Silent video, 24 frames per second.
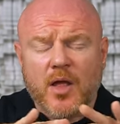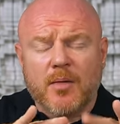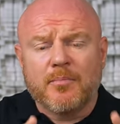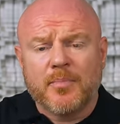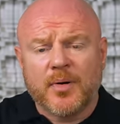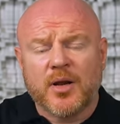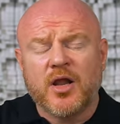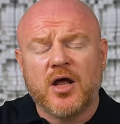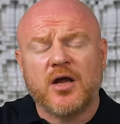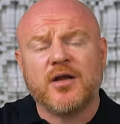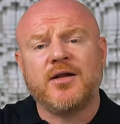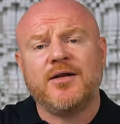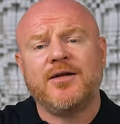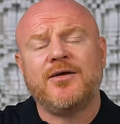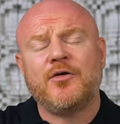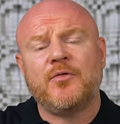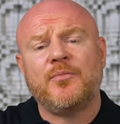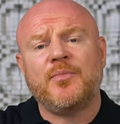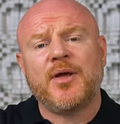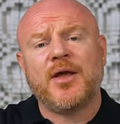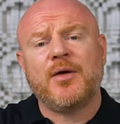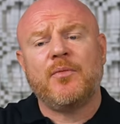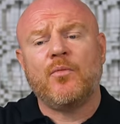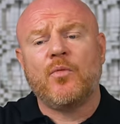blurred a little
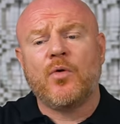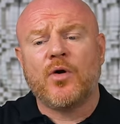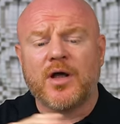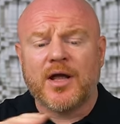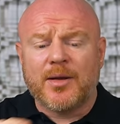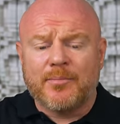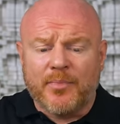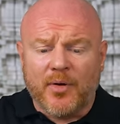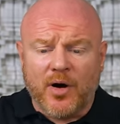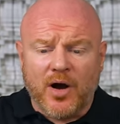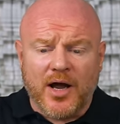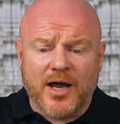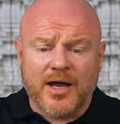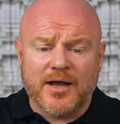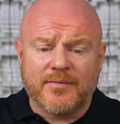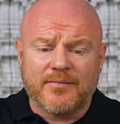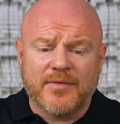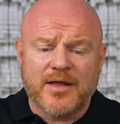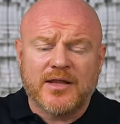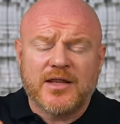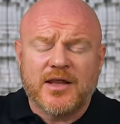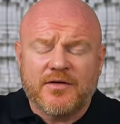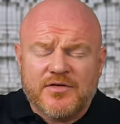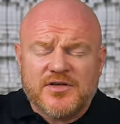bit, whereby
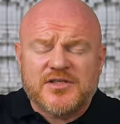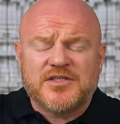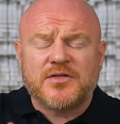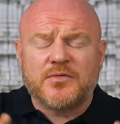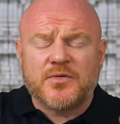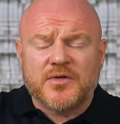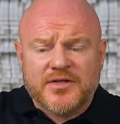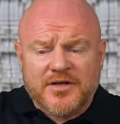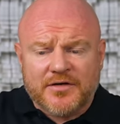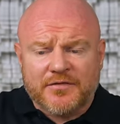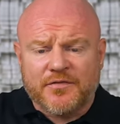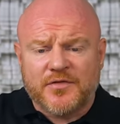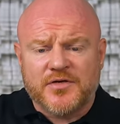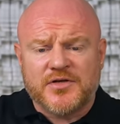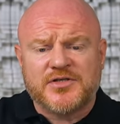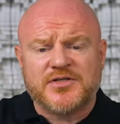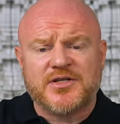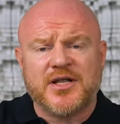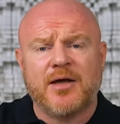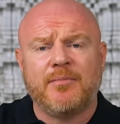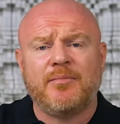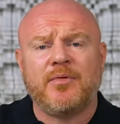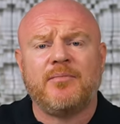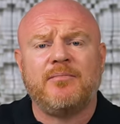there is still a difference
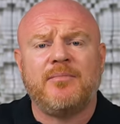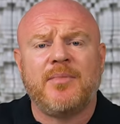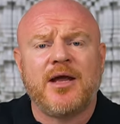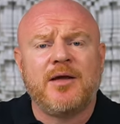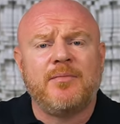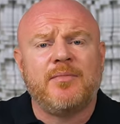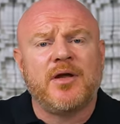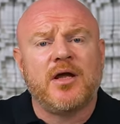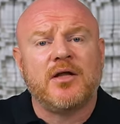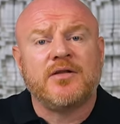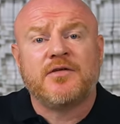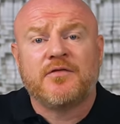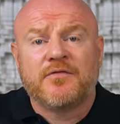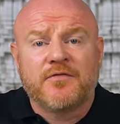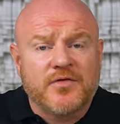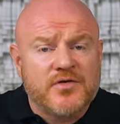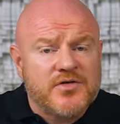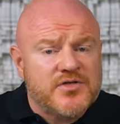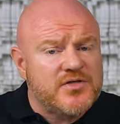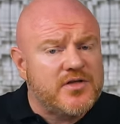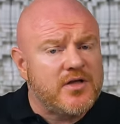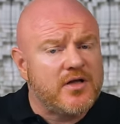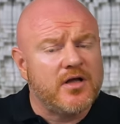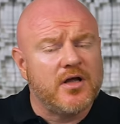there, but maybe a
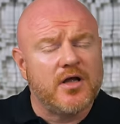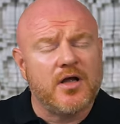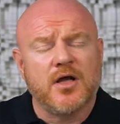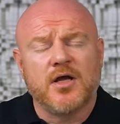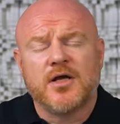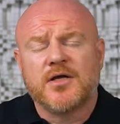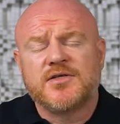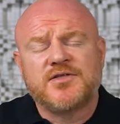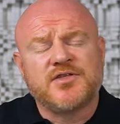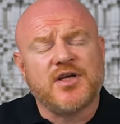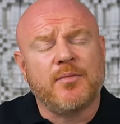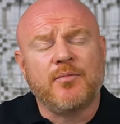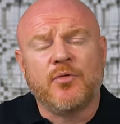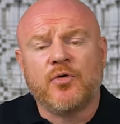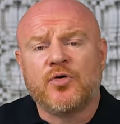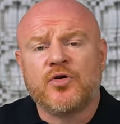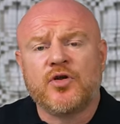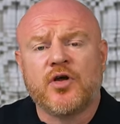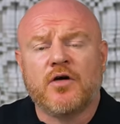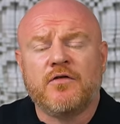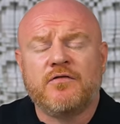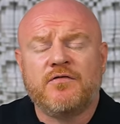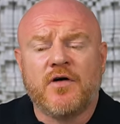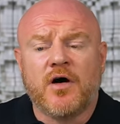difference that some
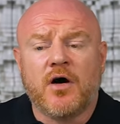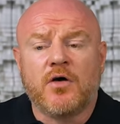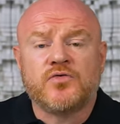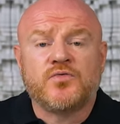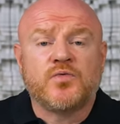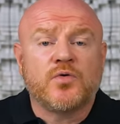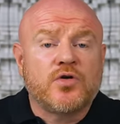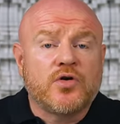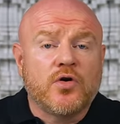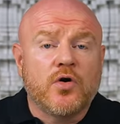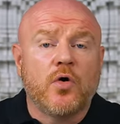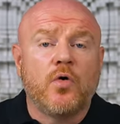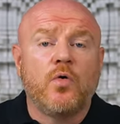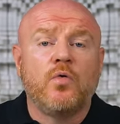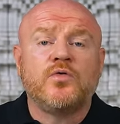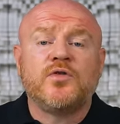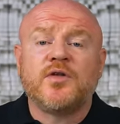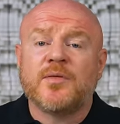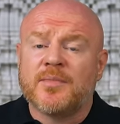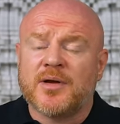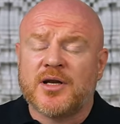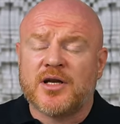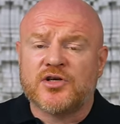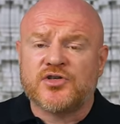audiophiles would call
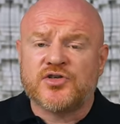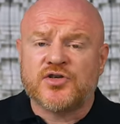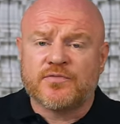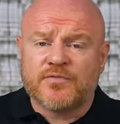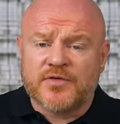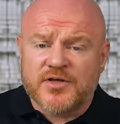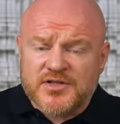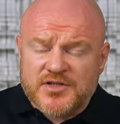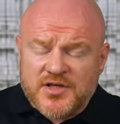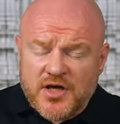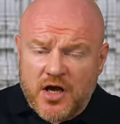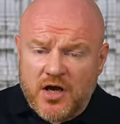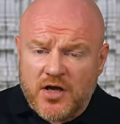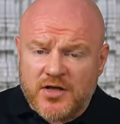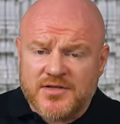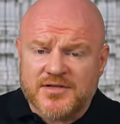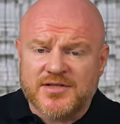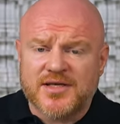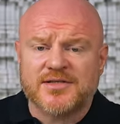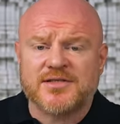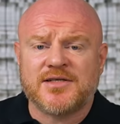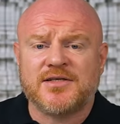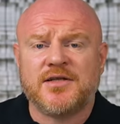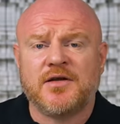diminishing
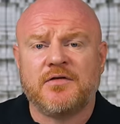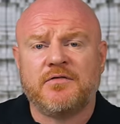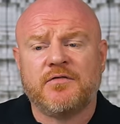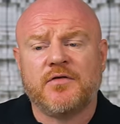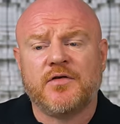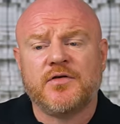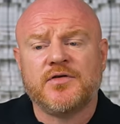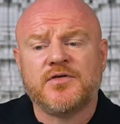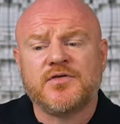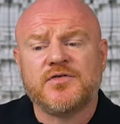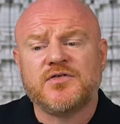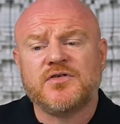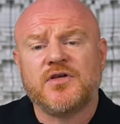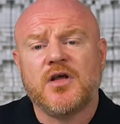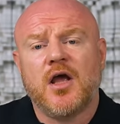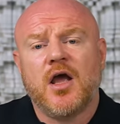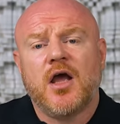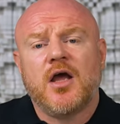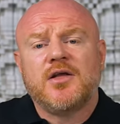returns as a difference.